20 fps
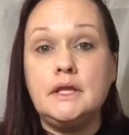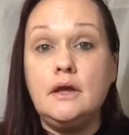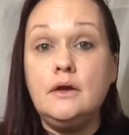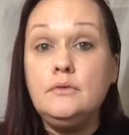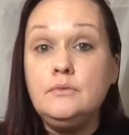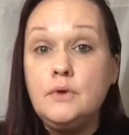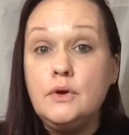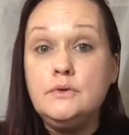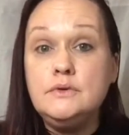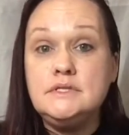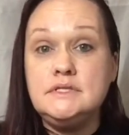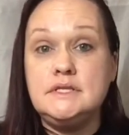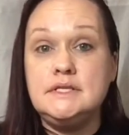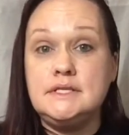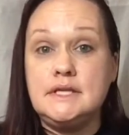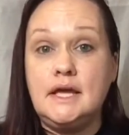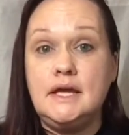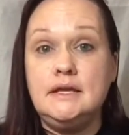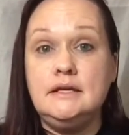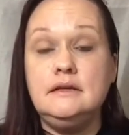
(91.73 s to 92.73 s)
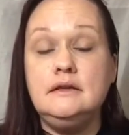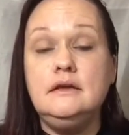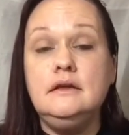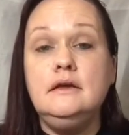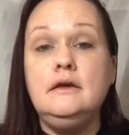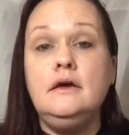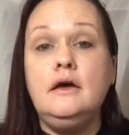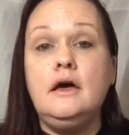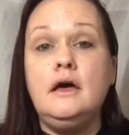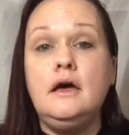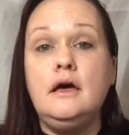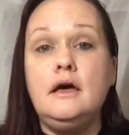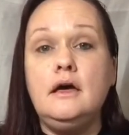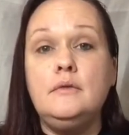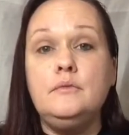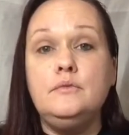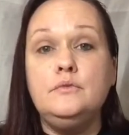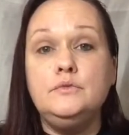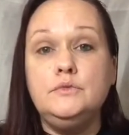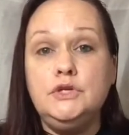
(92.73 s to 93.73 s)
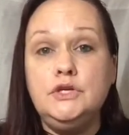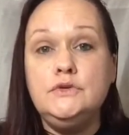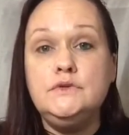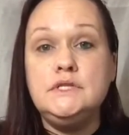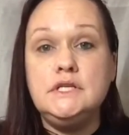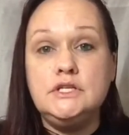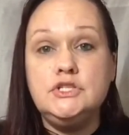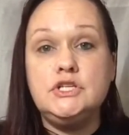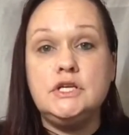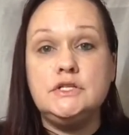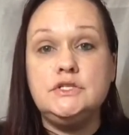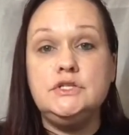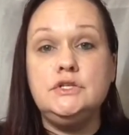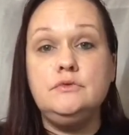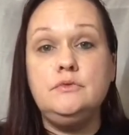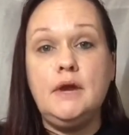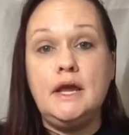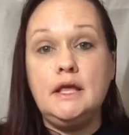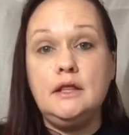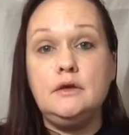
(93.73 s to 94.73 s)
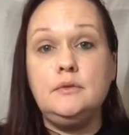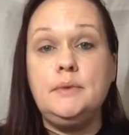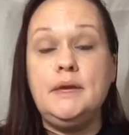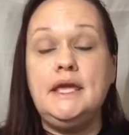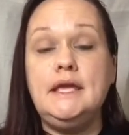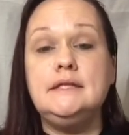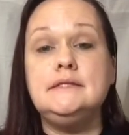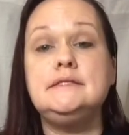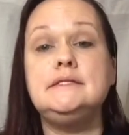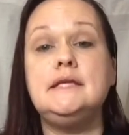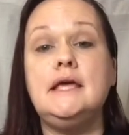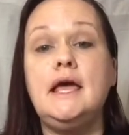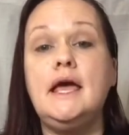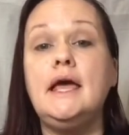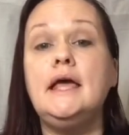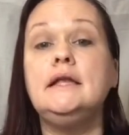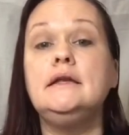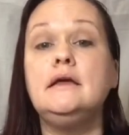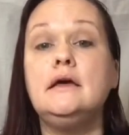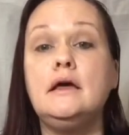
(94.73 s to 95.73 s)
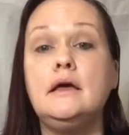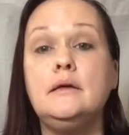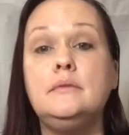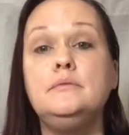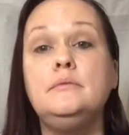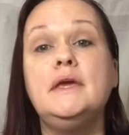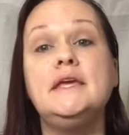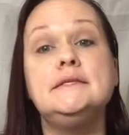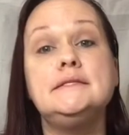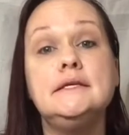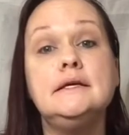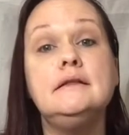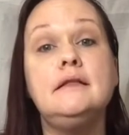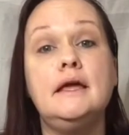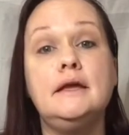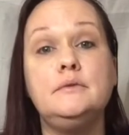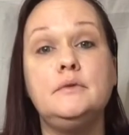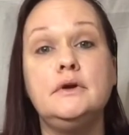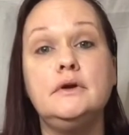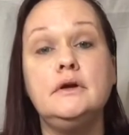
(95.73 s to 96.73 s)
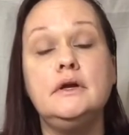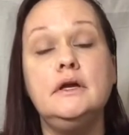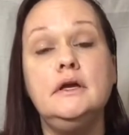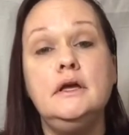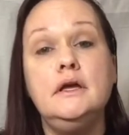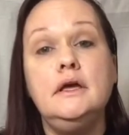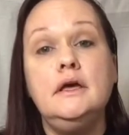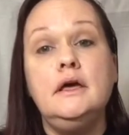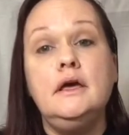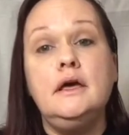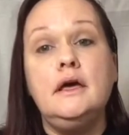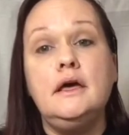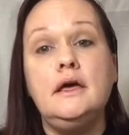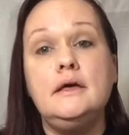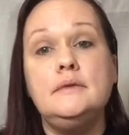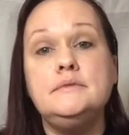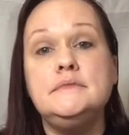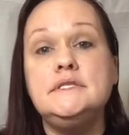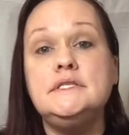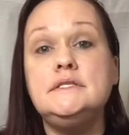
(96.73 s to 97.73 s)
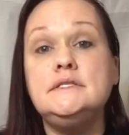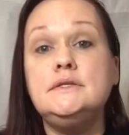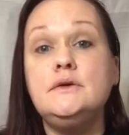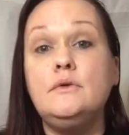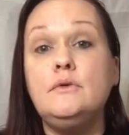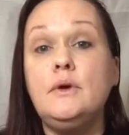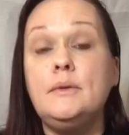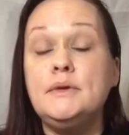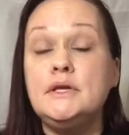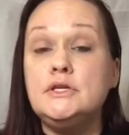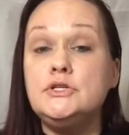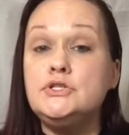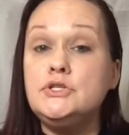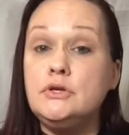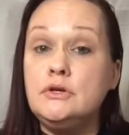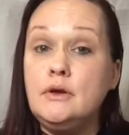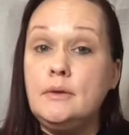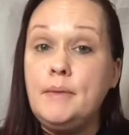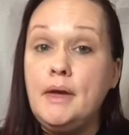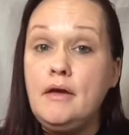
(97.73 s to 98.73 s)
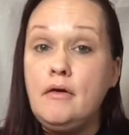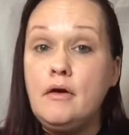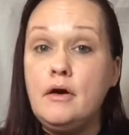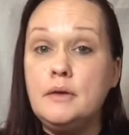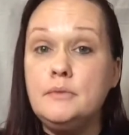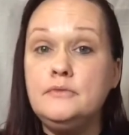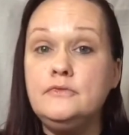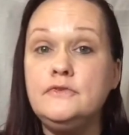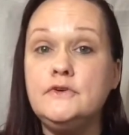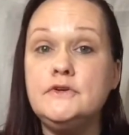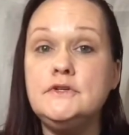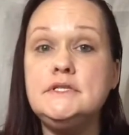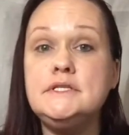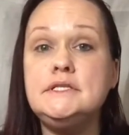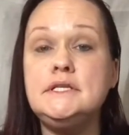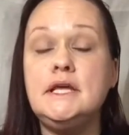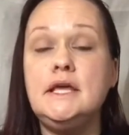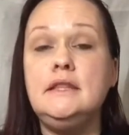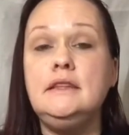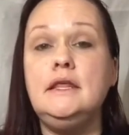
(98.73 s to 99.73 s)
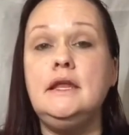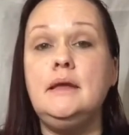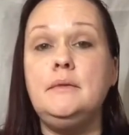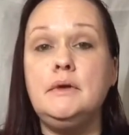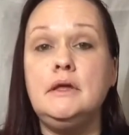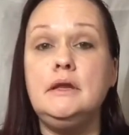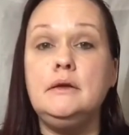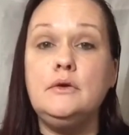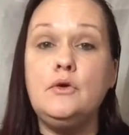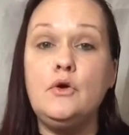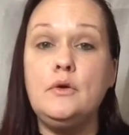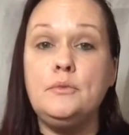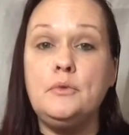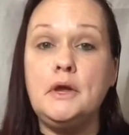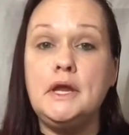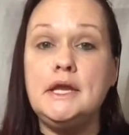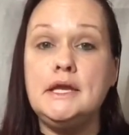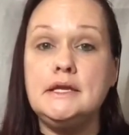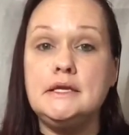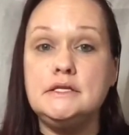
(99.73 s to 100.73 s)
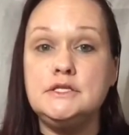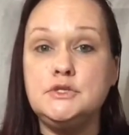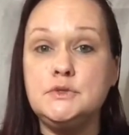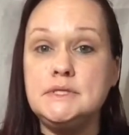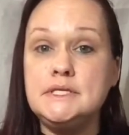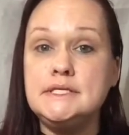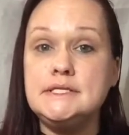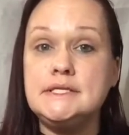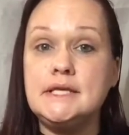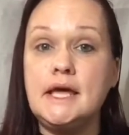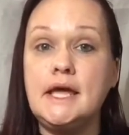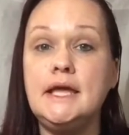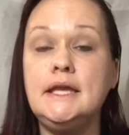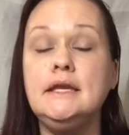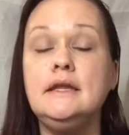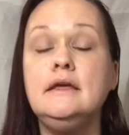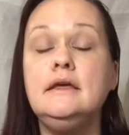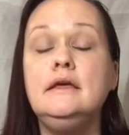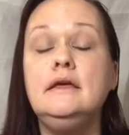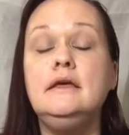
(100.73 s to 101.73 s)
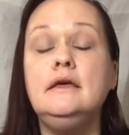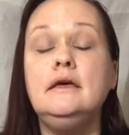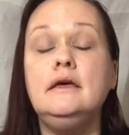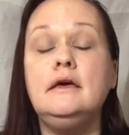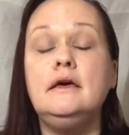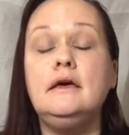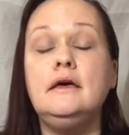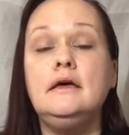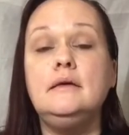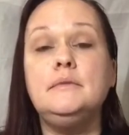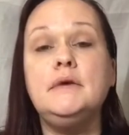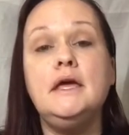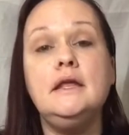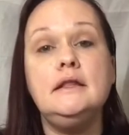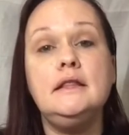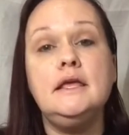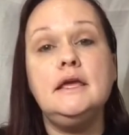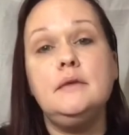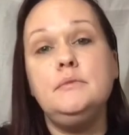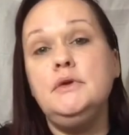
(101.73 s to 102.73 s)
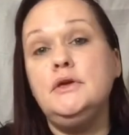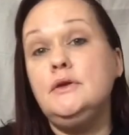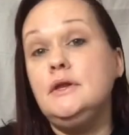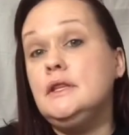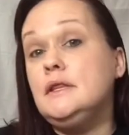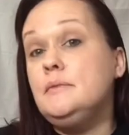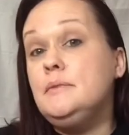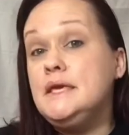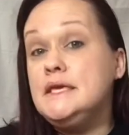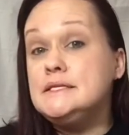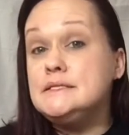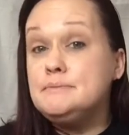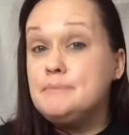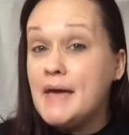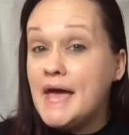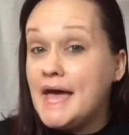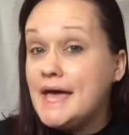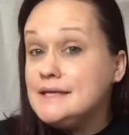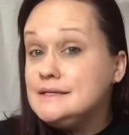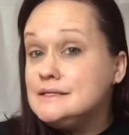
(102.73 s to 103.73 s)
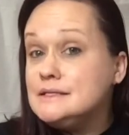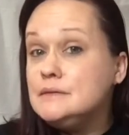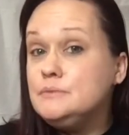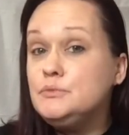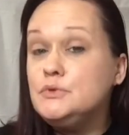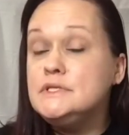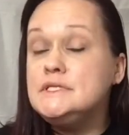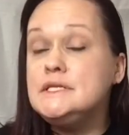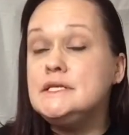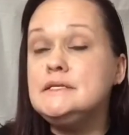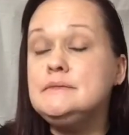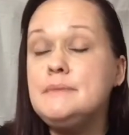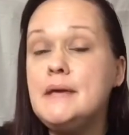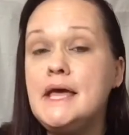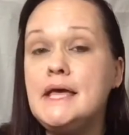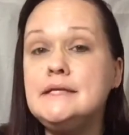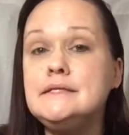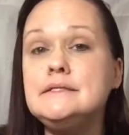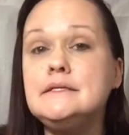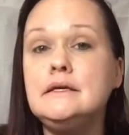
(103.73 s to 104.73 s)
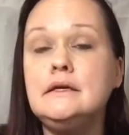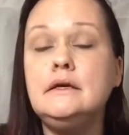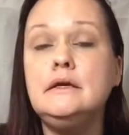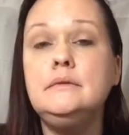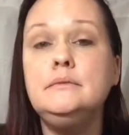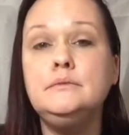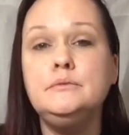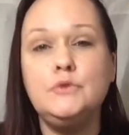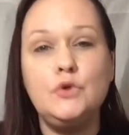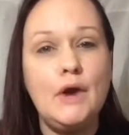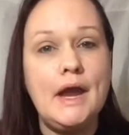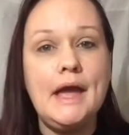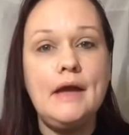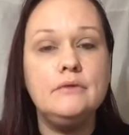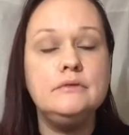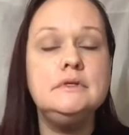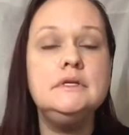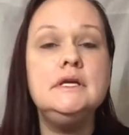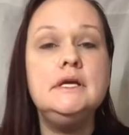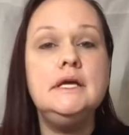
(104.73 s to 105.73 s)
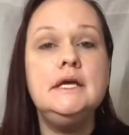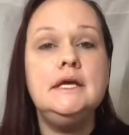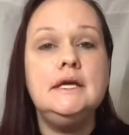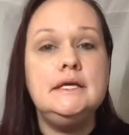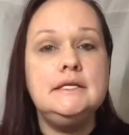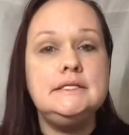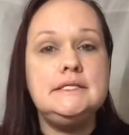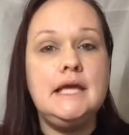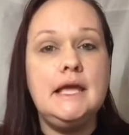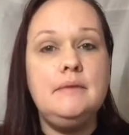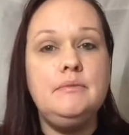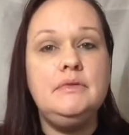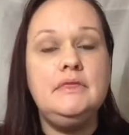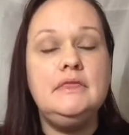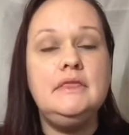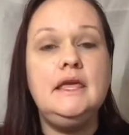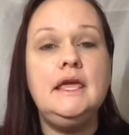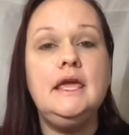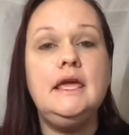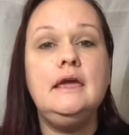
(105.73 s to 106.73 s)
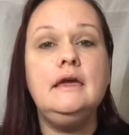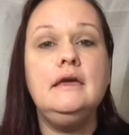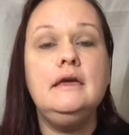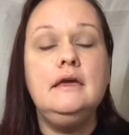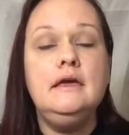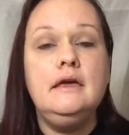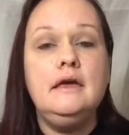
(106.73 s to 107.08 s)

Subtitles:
a rose design using just your regular paints and basic line work. So I'm going to show you on my arm first, and then I'm going to incorporate it into a design, kind of like a Beauty and the Beast mask, princess mask, crown type thing.